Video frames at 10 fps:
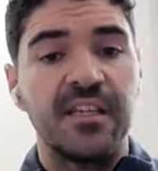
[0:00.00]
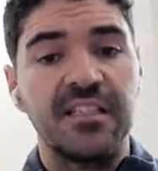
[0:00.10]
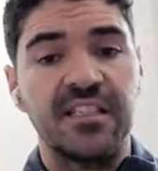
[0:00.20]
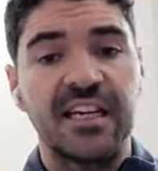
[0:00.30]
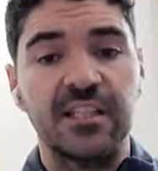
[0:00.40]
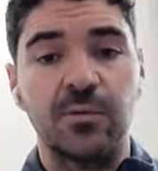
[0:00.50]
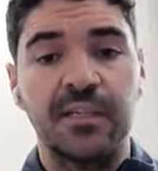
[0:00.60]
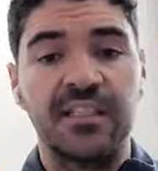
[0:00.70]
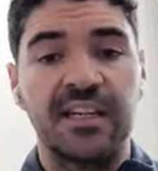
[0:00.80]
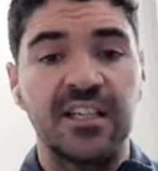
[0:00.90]
These are set to an
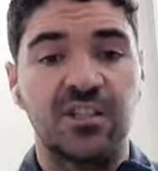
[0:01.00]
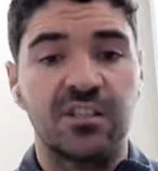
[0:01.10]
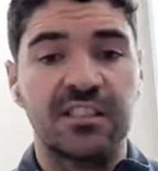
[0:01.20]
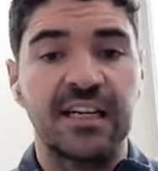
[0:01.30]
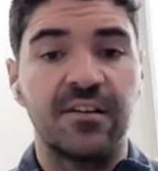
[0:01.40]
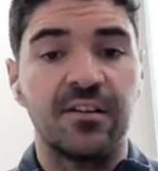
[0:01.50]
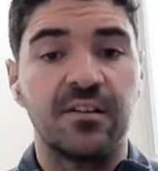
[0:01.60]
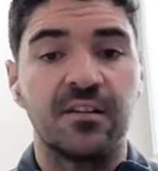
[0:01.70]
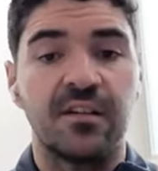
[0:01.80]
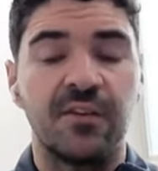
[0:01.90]
international
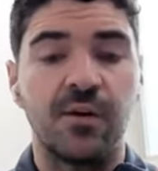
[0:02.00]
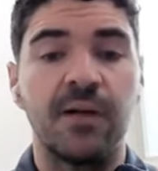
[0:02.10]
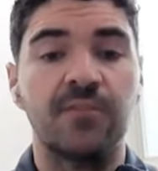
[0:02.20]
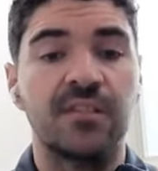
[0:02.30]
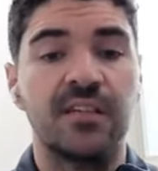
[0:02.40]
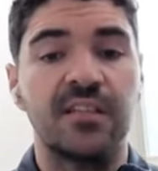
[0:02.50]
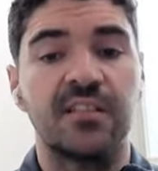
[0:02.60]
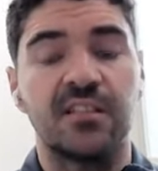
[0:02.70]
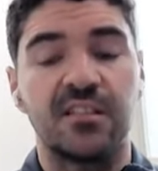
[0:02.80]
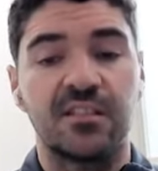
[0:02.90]
standard. If you go out of this
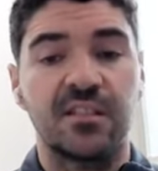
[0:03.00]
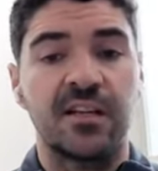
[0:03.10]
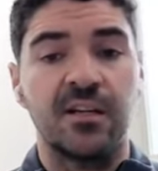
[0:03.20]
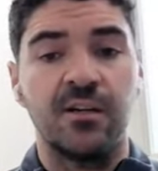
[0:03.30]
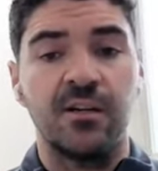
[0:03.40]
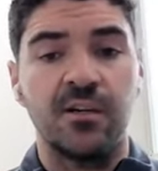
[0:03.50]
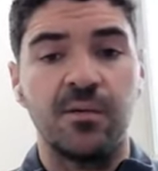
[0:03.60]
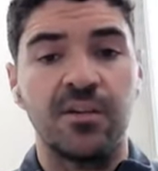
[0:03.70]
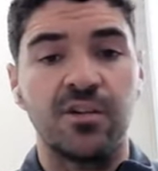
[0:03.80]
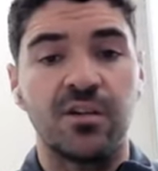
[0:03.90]
and, it's just and you,
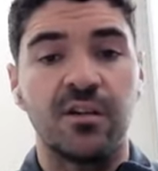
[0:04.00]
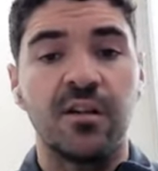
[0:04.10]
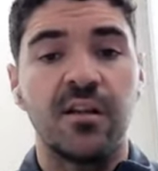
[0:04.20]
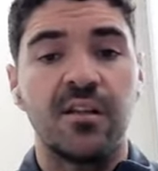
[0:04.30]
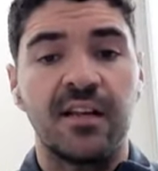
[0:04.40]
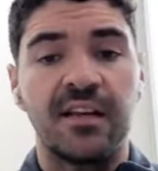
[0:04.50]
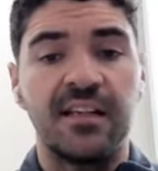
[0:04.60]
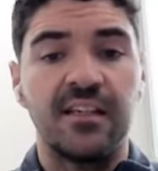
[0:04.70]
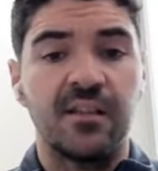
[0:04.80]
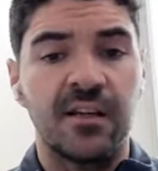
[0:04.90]
you injure, then
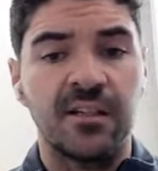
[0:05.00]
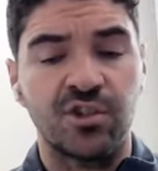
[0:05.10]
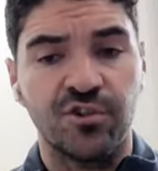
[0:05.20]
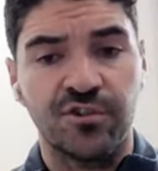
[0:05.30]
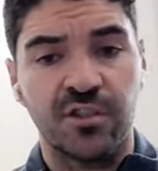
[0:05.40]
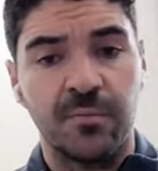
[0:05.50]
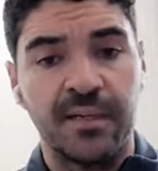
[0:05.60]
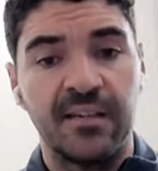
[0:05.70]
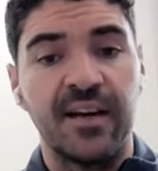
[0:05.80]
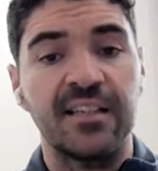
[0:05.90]
any insurance will
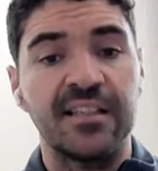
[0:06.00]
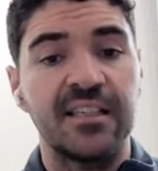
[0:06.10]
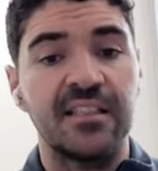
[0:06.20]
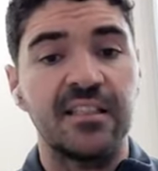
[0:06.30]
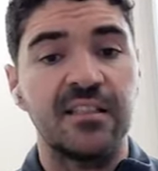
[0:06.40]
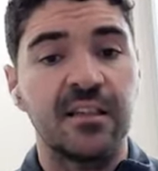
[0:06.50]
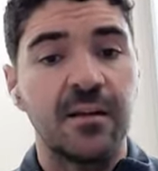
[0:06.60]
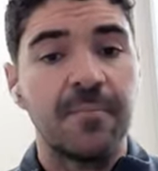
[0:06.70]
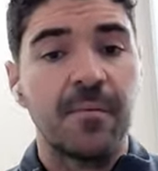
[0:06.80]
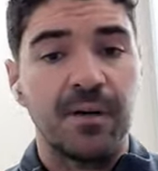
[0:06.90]
be invalidated.
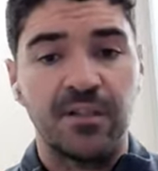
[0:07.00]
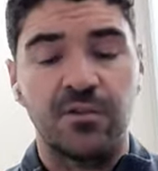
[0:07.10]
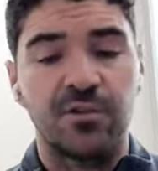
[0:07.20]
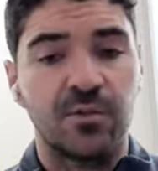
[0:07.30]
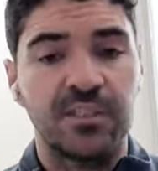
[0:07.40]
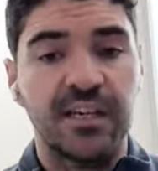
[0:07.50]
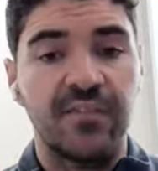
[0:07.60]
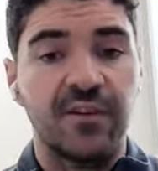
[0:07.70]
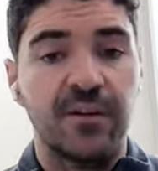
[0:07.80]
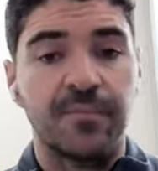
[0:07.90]
But it's also
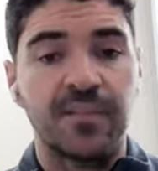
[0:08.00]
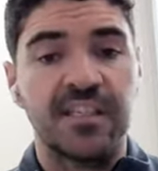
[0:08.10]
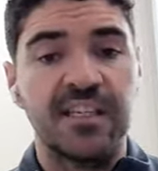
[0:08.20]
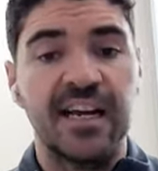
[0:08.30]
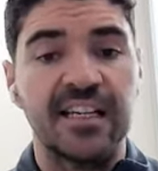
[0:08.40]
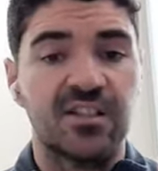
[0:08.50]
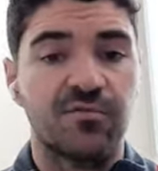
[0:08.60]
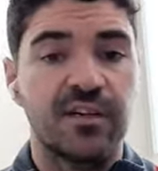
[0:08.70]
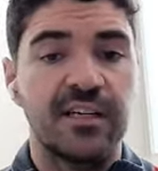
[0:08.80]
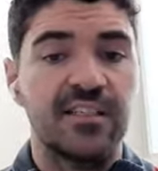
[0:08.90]
safer. The ski has to
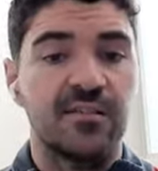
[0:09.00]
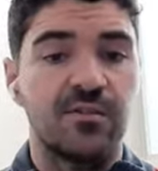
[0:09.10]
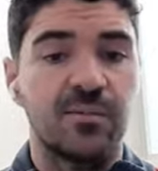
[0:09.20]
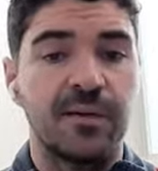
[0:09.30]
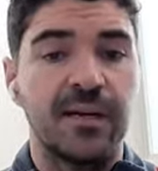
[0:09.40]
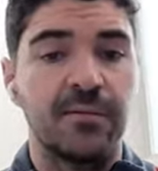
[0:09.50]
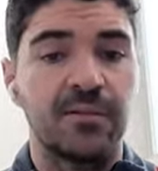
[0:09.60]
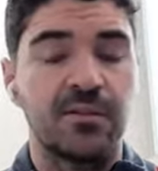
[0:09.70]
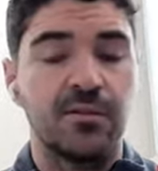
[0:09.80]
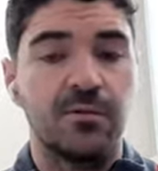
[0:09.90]
release in order to be able
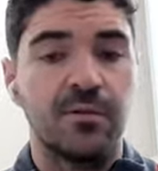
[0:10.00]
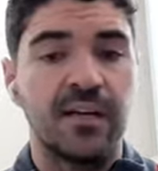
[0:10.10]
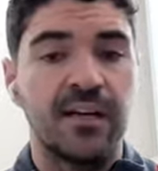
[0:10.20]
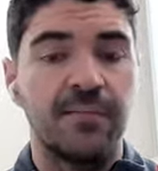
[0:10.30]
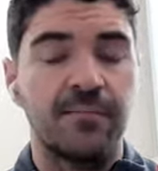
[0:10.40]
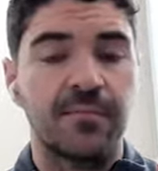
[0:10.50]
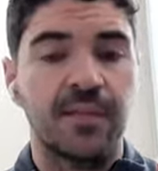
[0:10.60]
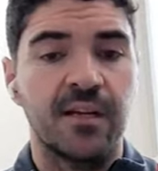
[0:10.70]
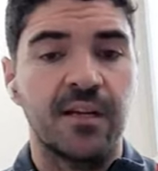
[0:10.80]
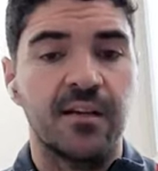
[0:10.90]
to um,
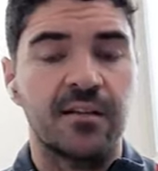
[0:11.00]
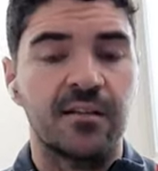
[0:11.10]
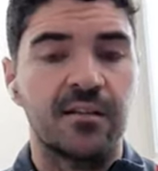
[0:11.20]
uh,